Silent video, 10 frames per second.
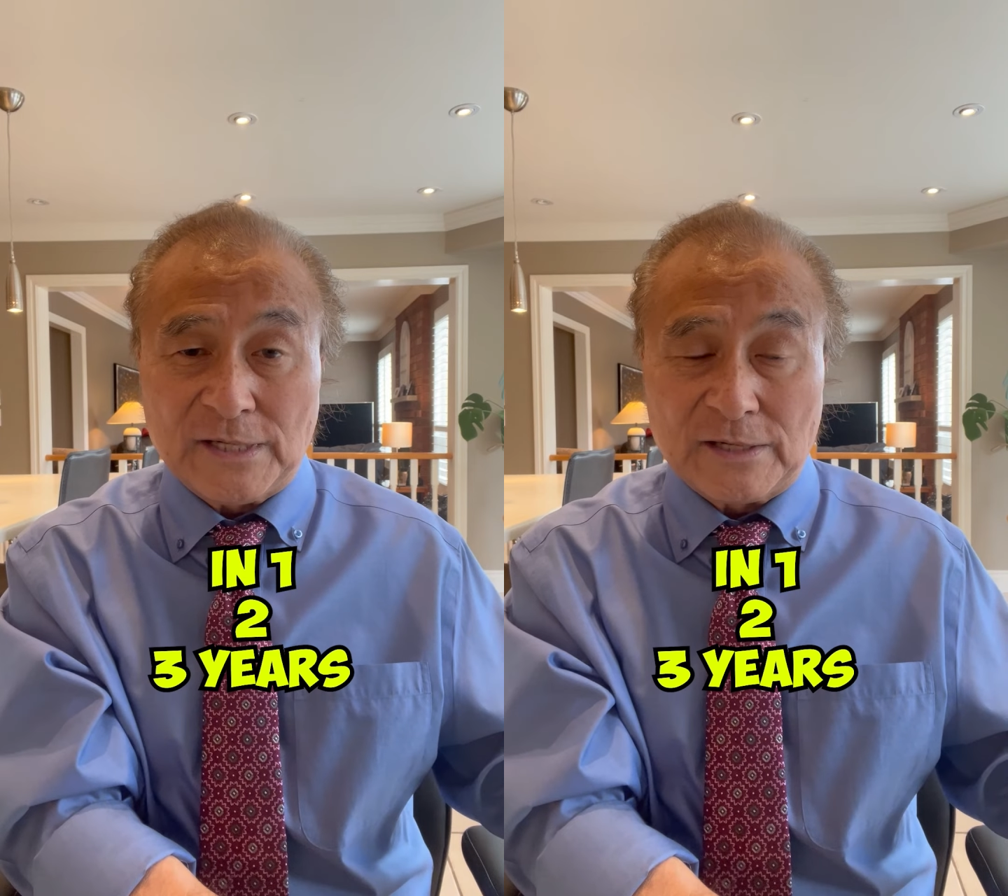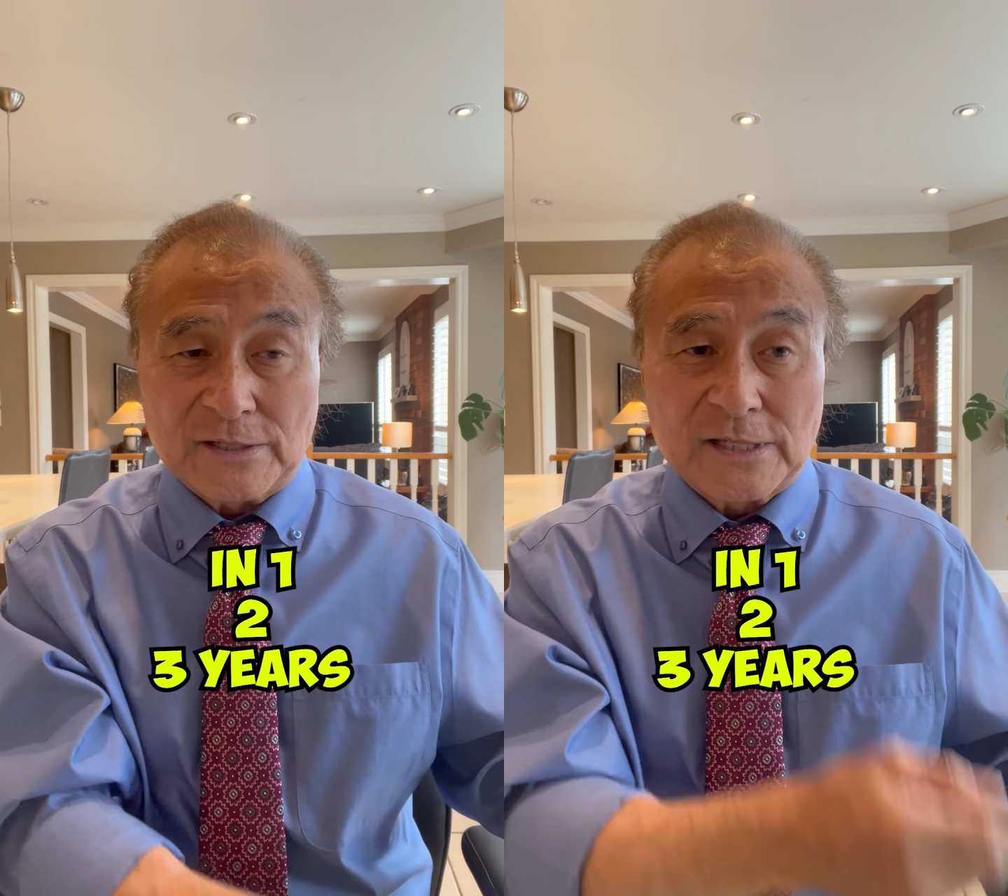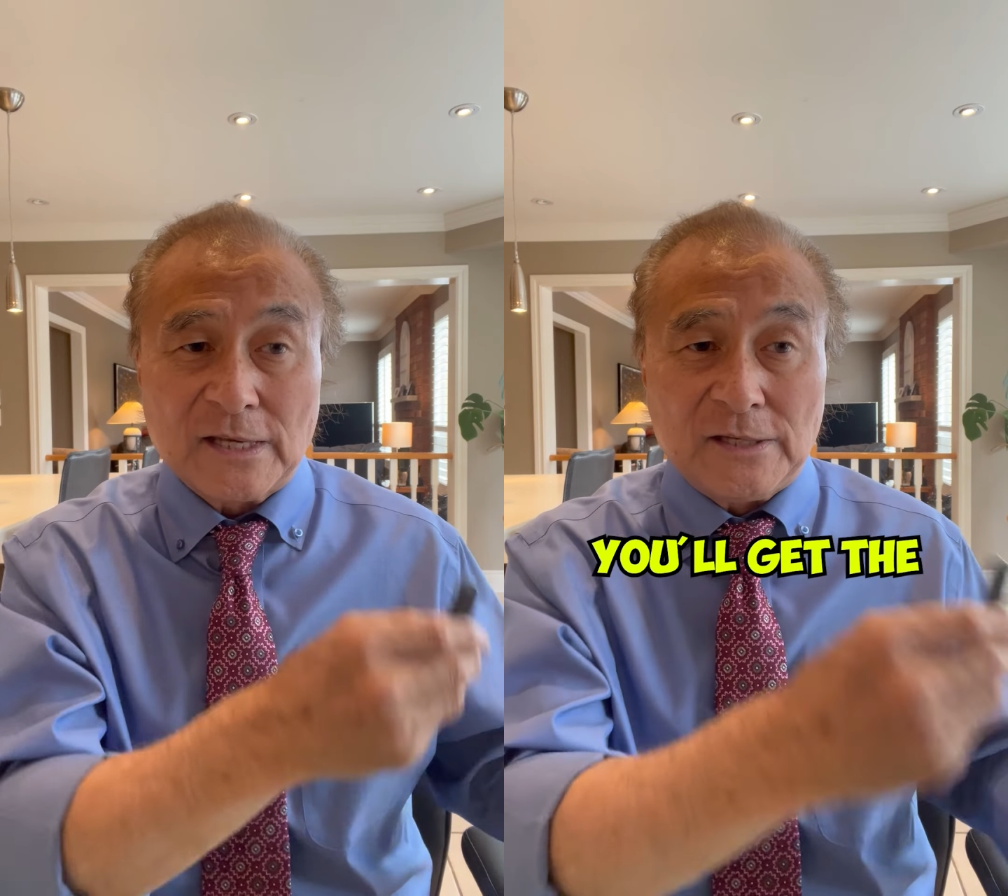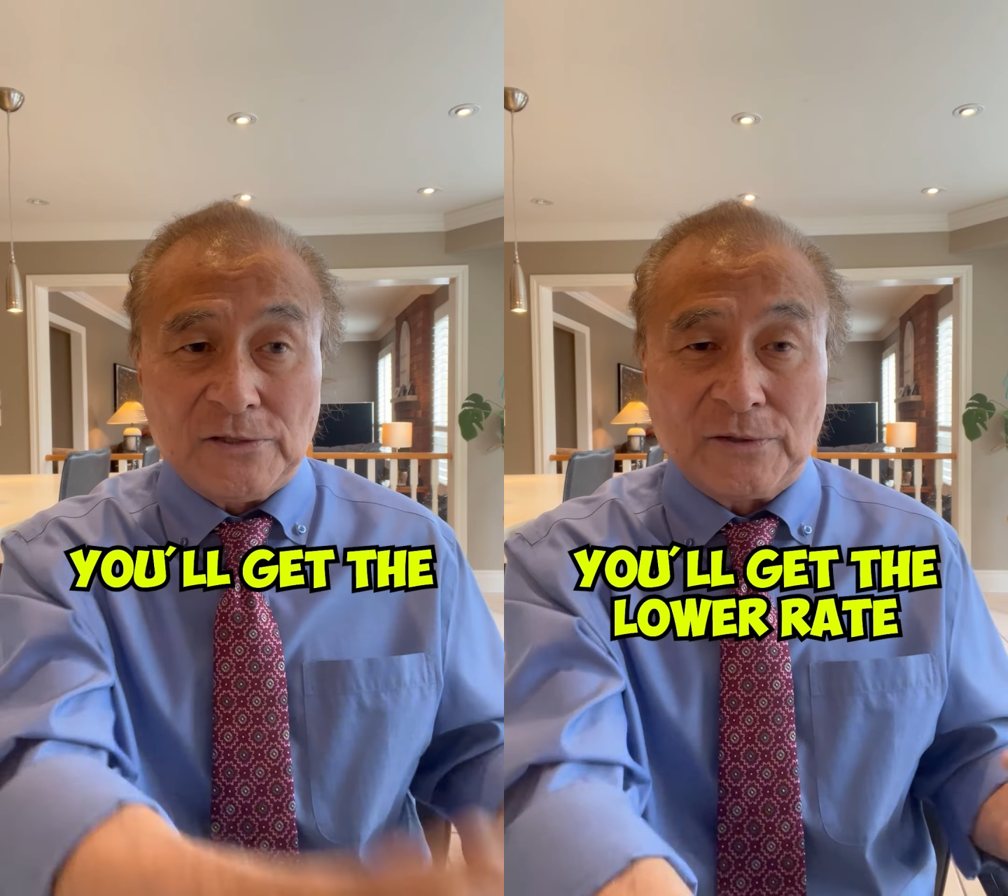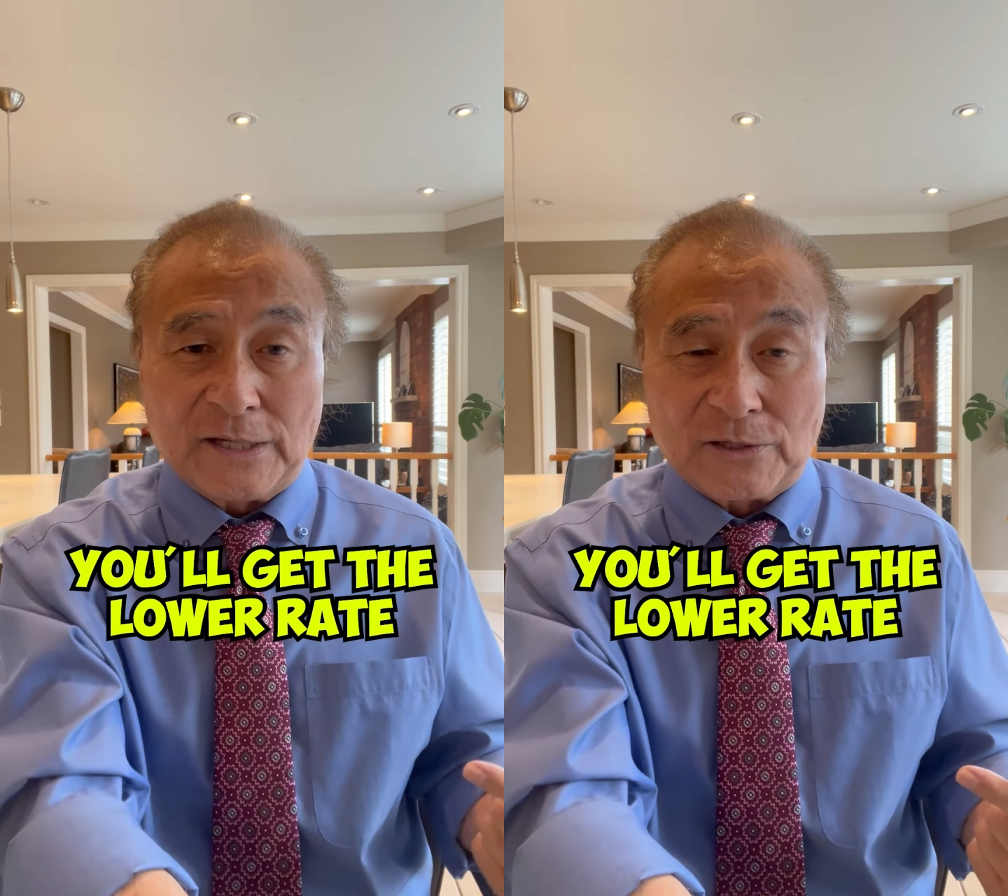years,
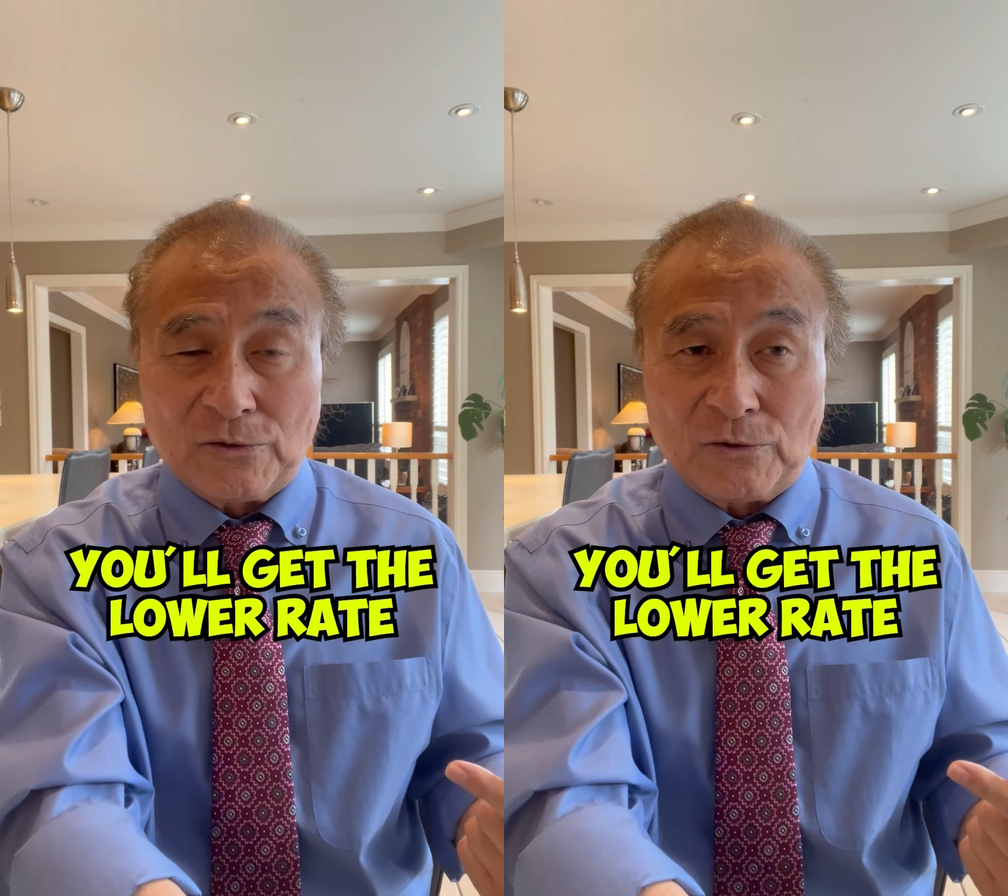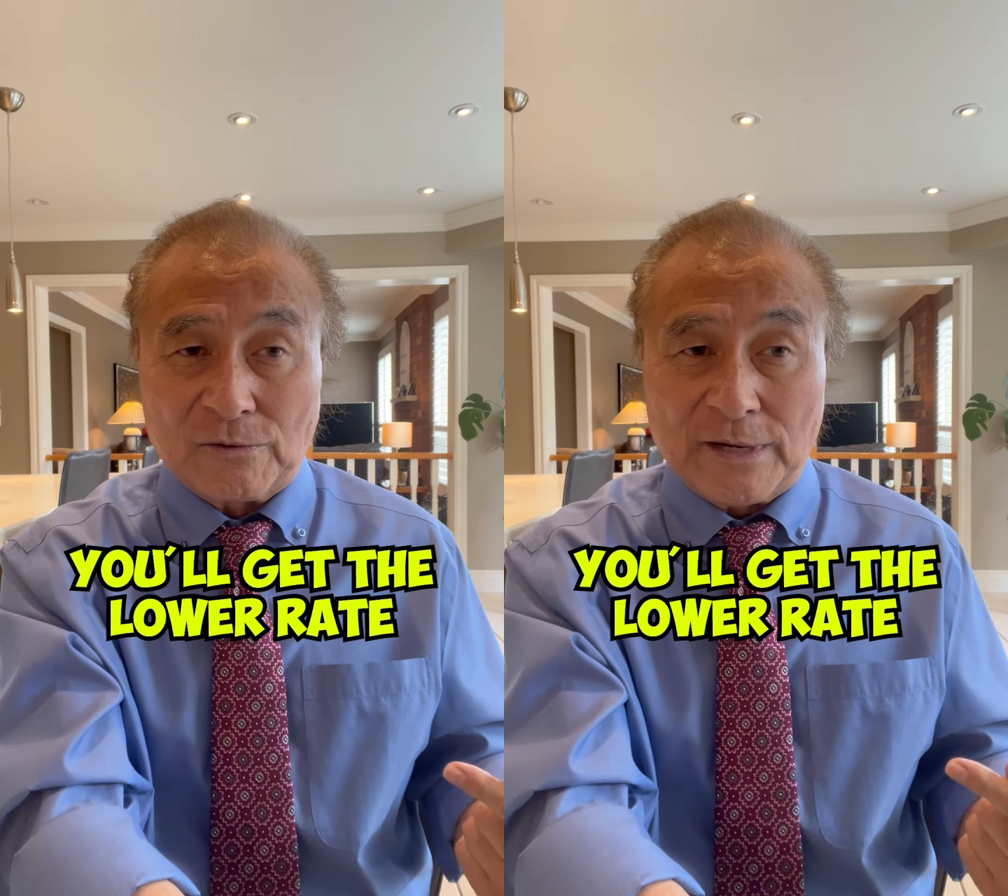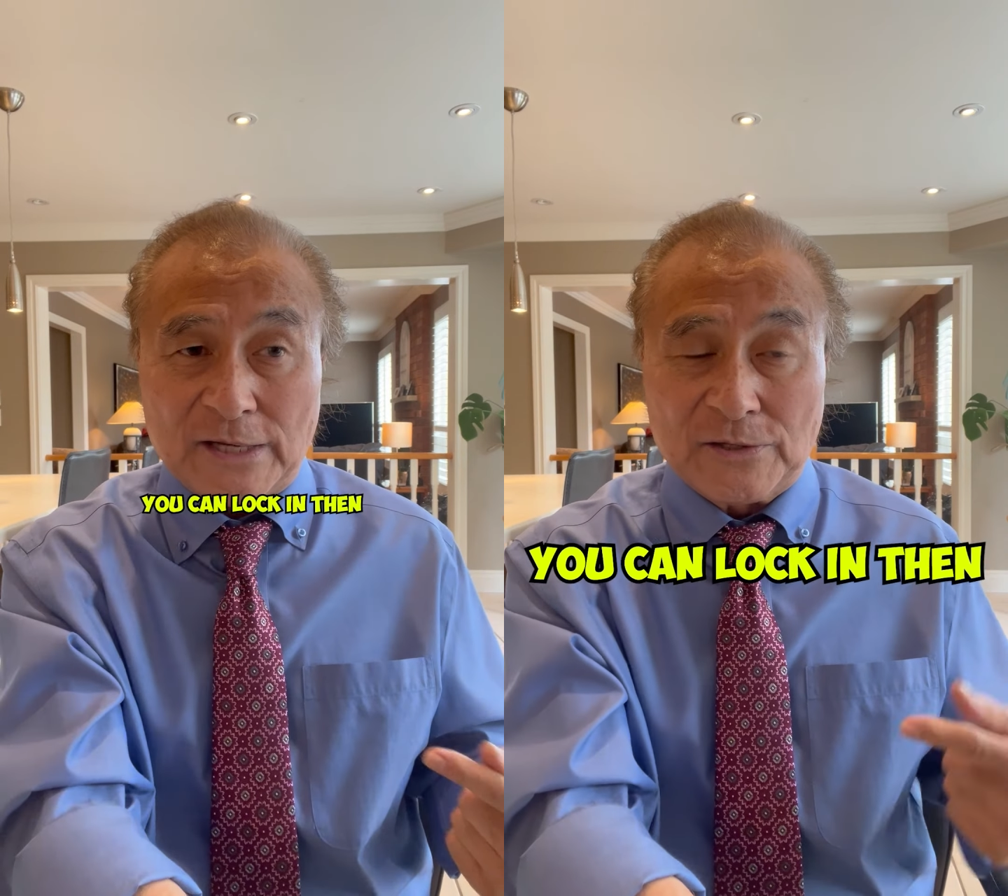you'll get the lower rate.